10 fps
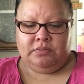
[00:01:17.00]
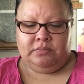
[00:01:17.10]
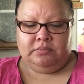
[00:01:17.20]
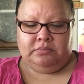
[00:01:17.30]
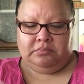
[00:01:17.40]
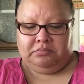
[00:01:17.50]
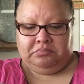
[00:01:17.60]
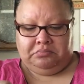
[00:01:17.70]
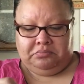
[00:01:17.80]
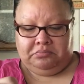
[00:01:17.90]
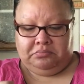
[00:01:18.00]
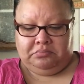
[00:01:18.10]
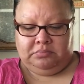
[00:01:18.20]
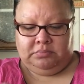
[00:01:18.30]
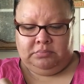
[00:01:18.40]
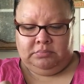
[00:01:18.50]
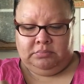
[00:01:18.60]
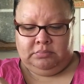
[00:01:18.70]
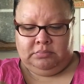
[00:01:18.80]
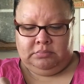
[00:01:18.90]

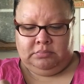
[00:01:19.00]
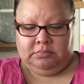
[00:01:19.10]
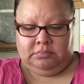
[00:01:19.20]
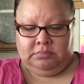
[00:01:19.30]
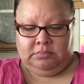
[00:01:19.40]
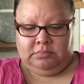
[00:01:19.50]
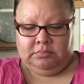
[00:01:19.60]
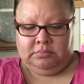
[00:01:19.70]
(silence)